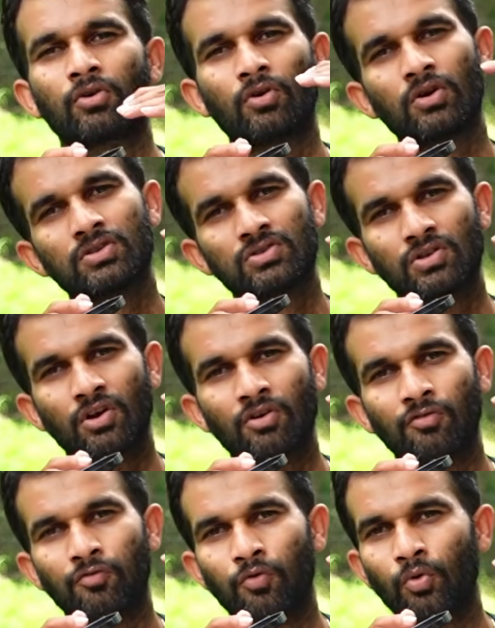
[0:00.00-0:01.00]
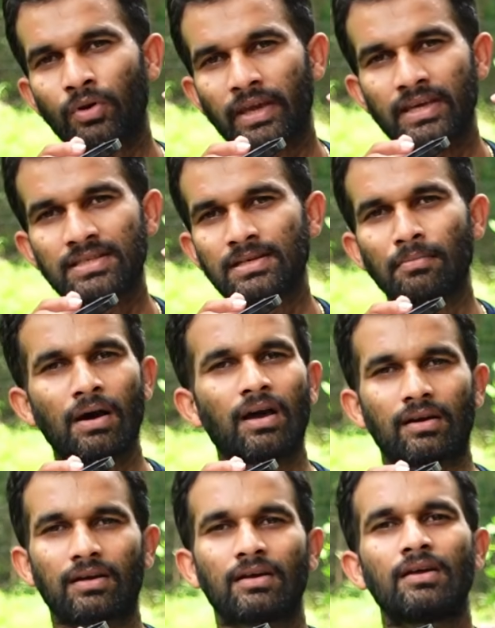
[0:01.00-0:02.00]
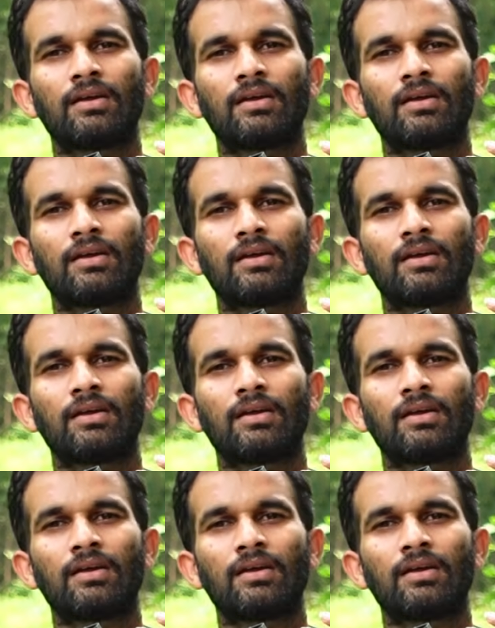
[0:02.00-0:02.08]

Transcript: cross your 4 kg mark.